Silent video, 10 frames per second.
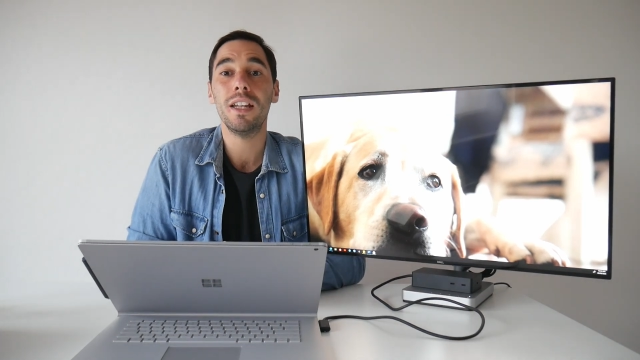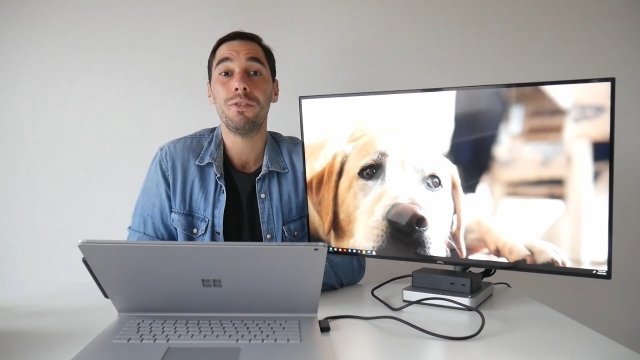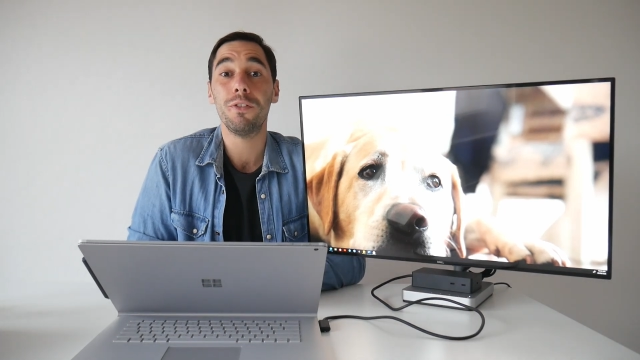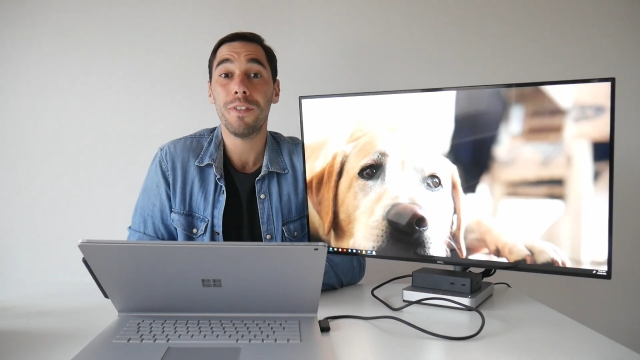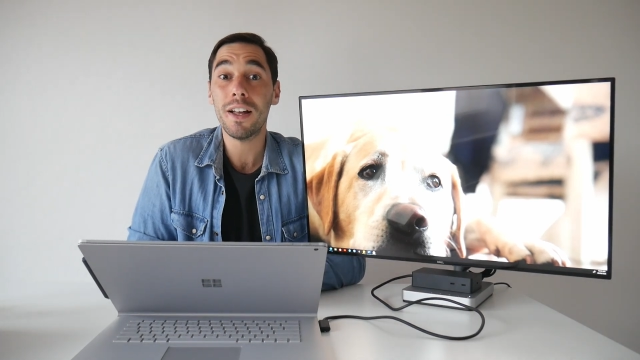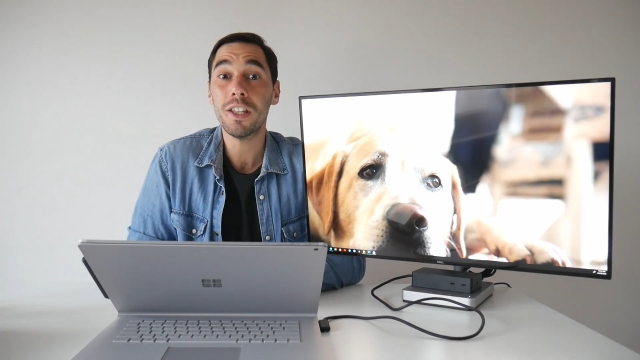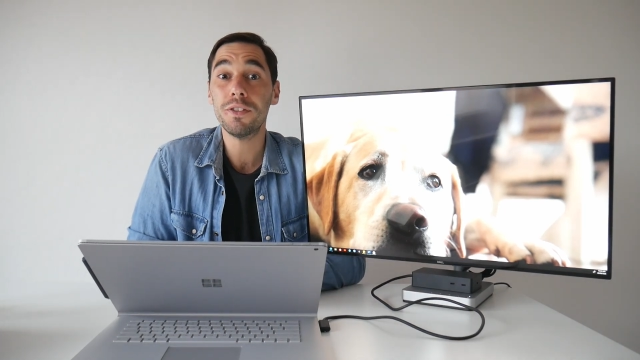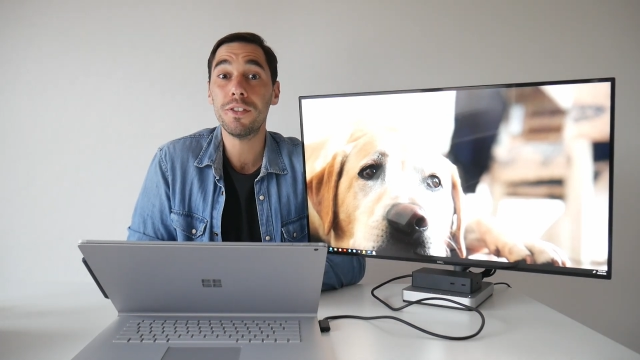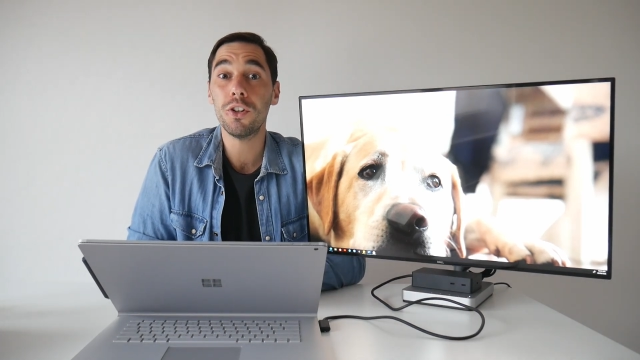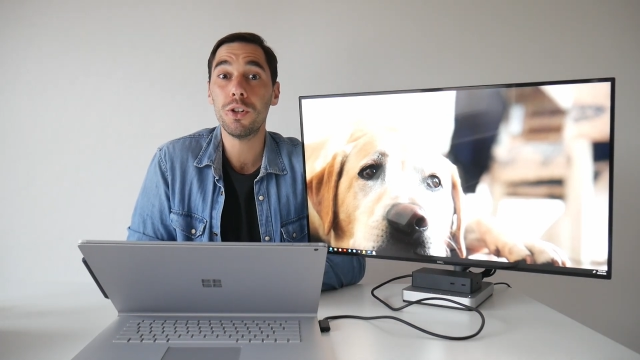And if you found
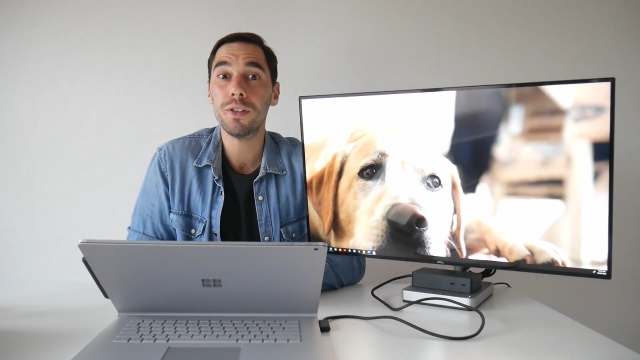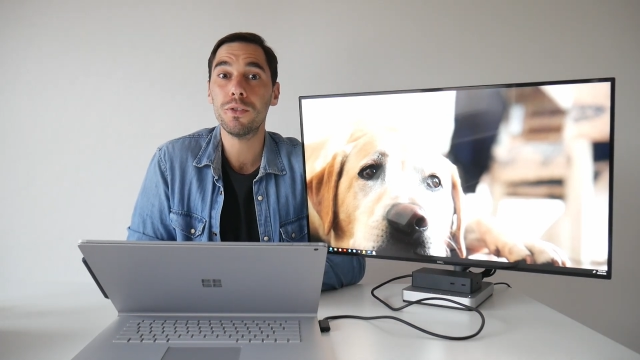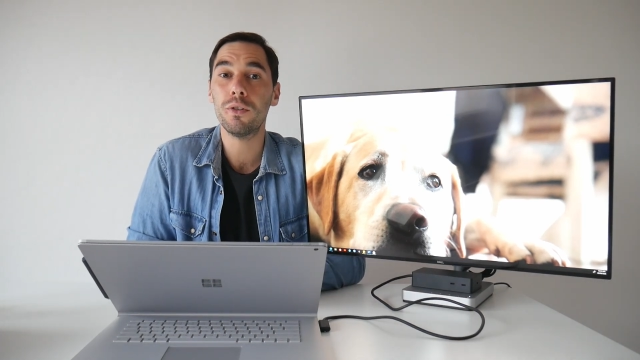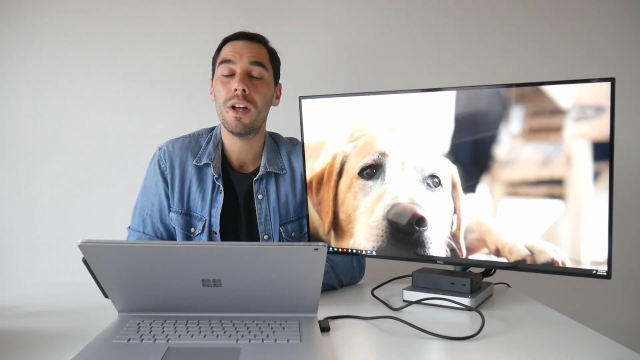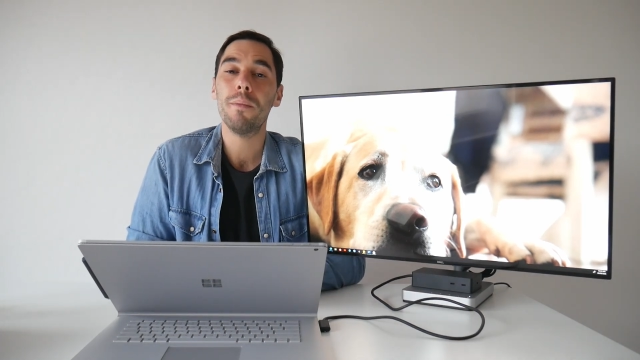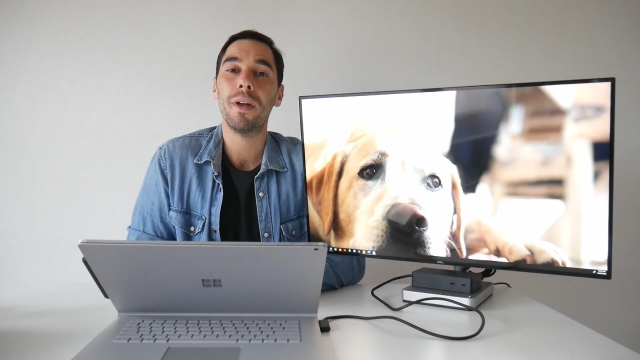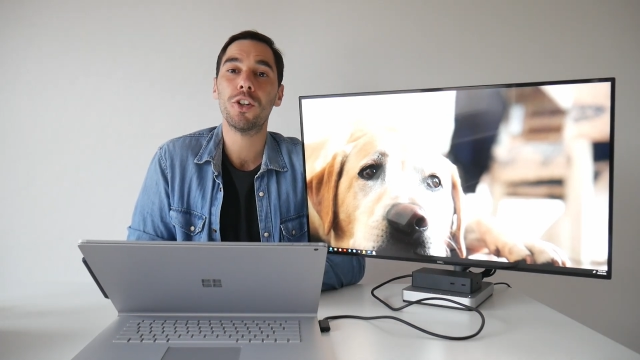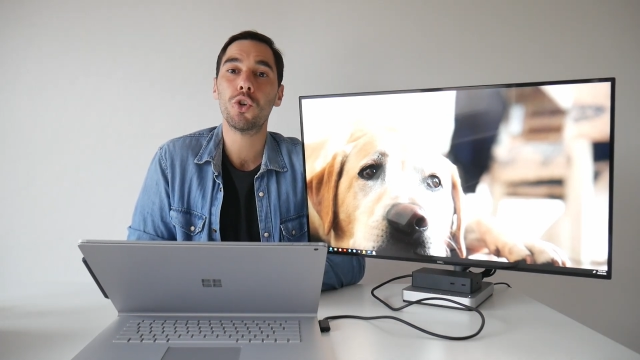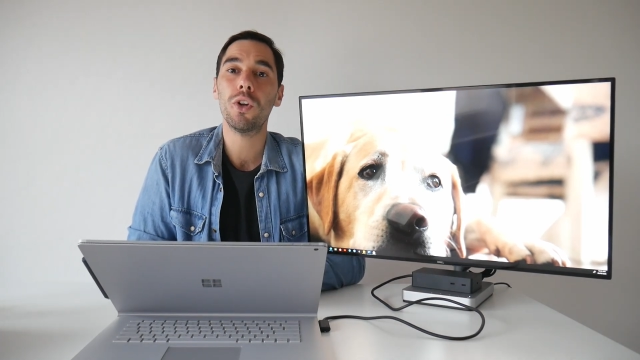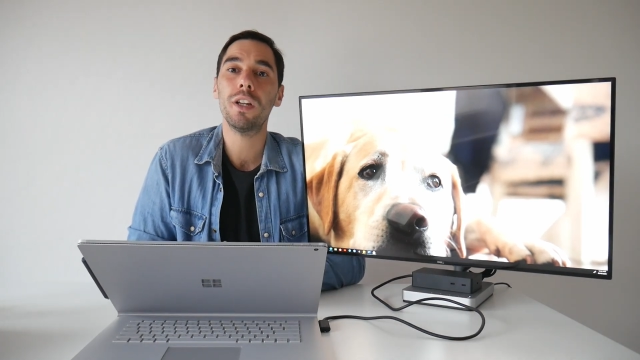this video useful,
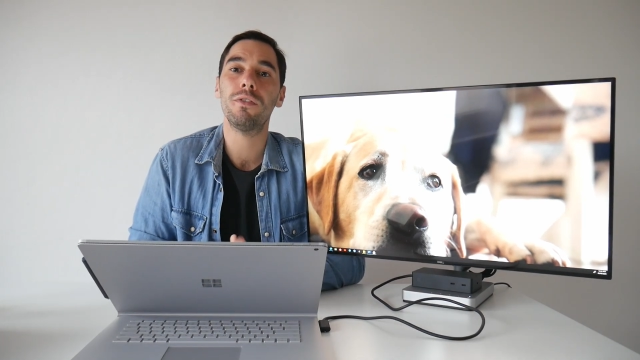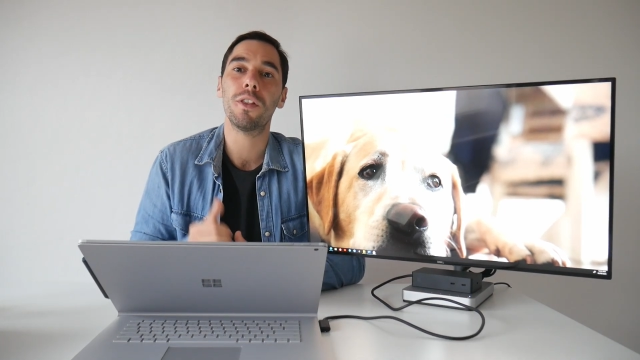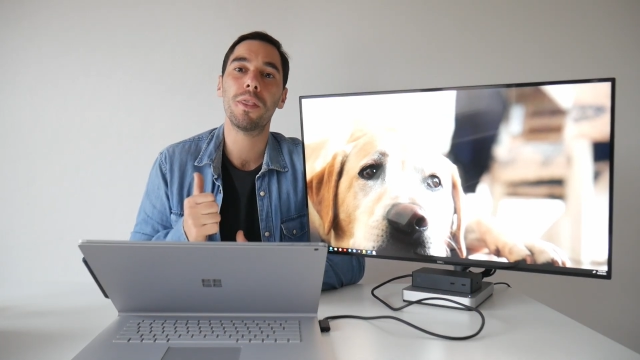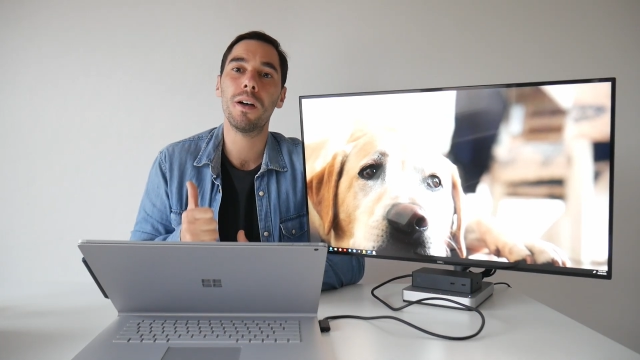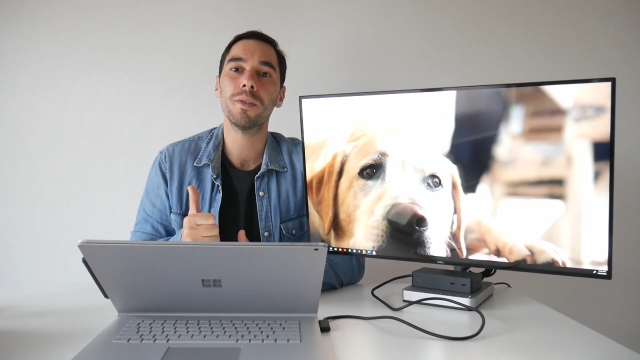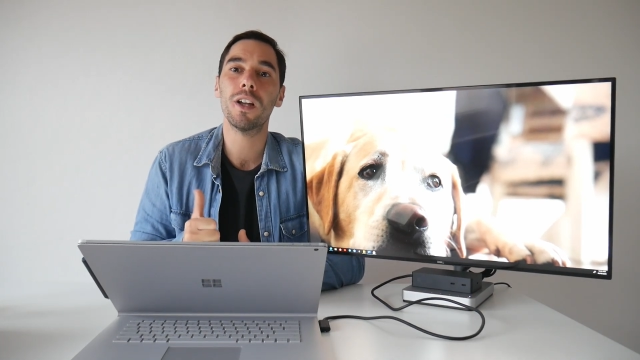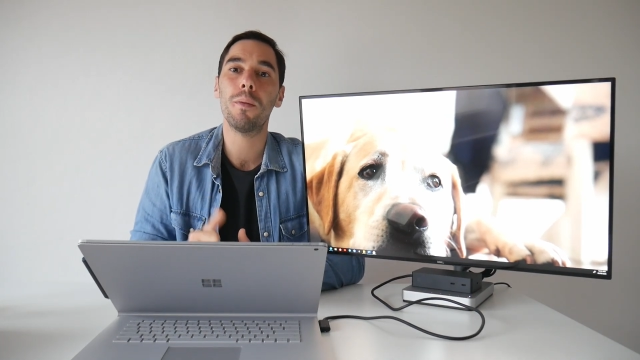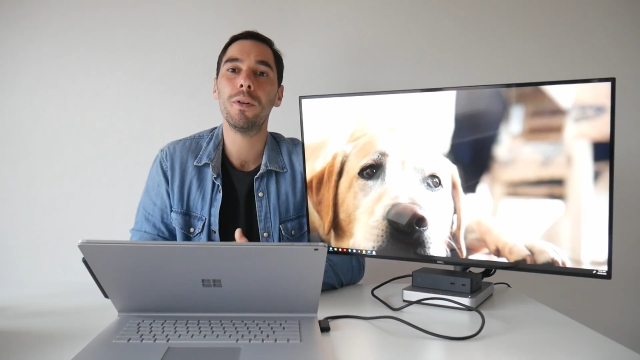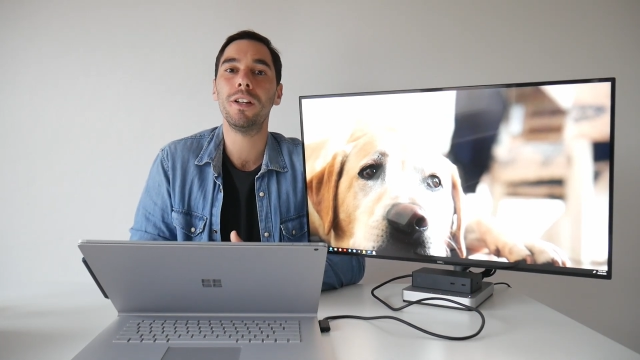make sure you give it a thumbs up.